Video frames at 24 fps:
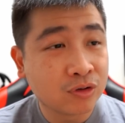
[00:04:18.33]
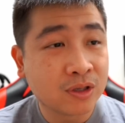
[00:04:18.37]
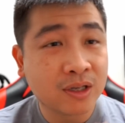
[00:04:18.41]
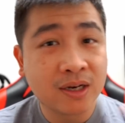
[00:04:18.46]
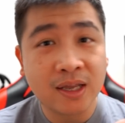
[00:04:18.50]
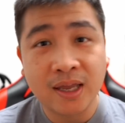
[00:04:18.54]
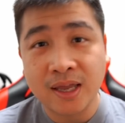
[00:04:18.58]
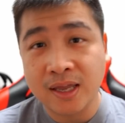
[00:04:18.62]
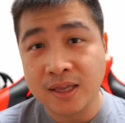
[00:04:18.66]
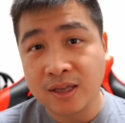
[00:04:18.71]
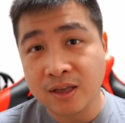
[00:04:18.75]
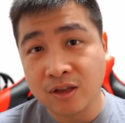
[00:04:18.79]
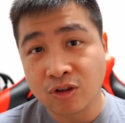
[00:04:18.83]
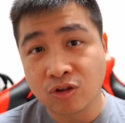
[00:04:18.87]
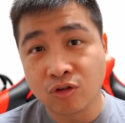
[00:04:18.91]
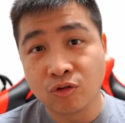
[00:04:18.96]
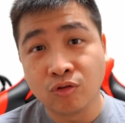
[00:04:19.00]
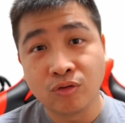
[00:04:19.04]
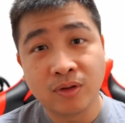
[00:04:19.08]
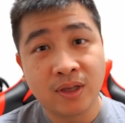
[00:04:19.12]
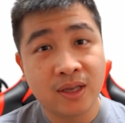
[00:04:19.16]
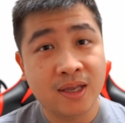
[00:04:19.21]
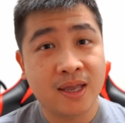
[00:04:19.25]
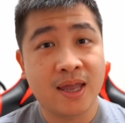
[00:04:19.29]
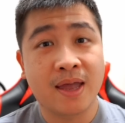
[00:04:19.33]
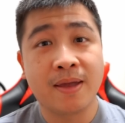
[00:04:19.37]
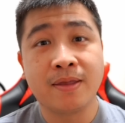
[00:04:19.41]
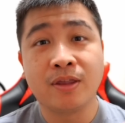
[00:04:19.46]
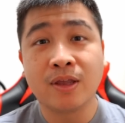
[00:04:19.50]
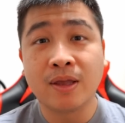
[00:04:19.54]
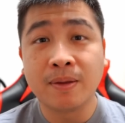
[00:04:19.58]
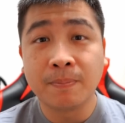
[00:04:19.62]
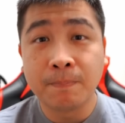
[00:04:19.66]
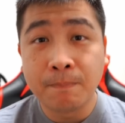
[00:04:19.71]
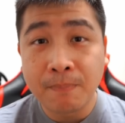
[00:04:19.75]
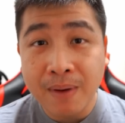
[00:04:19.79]
38 years old, they can
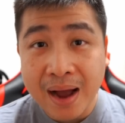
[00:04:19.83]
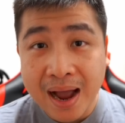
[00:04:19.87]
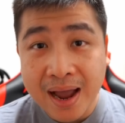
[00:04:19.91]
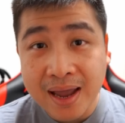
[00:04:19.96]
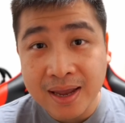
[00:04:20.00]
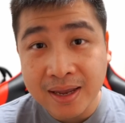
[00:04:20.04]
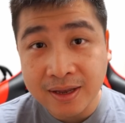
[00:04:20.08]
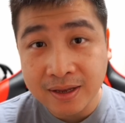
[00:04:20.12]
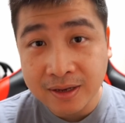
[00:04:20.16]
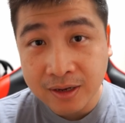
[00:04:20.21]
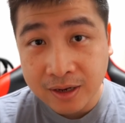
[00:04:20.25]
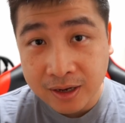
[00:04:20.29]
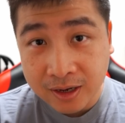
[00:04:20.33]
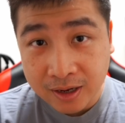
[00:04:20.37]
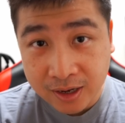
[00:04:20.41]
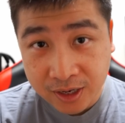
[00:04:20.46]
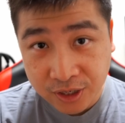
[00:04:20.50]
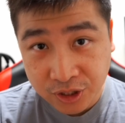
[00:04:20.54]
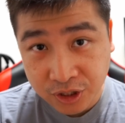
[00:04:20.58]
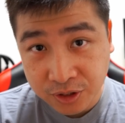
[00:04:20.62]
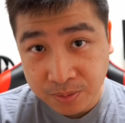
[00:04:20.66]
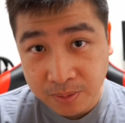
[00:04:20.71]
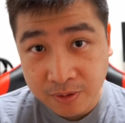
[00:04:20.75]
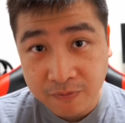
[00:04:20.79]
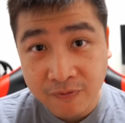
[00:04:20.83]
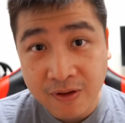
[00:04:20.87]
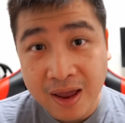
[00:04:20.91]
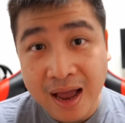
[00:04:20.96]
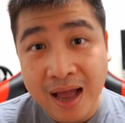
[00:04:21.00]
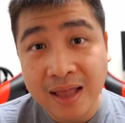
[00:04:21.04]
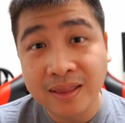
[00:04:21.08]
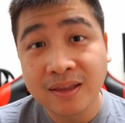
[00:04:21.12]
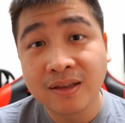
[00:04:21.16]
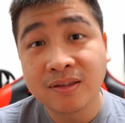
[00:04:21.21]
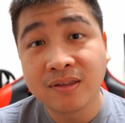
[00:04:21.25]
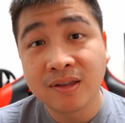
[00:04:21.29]
buy a HDB flat
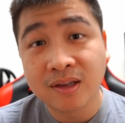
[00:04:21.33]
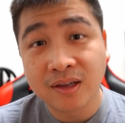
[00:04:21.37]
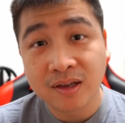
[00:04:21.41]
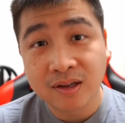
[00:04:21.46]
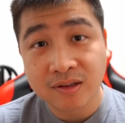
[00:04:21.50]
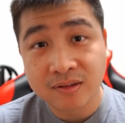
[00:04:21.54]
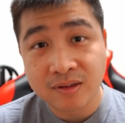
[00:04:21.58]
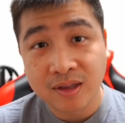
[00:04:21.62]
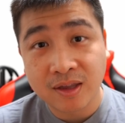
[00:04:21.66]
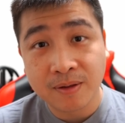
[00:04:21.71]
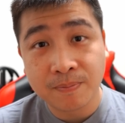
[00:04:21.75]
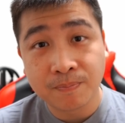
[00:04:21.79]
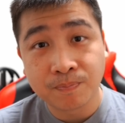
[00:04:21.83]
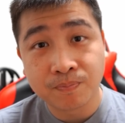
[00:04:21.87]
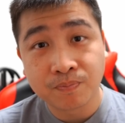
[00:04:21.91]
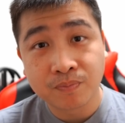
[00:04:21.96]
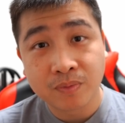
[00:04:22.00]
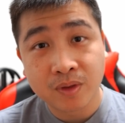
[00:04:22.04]
under single scheme.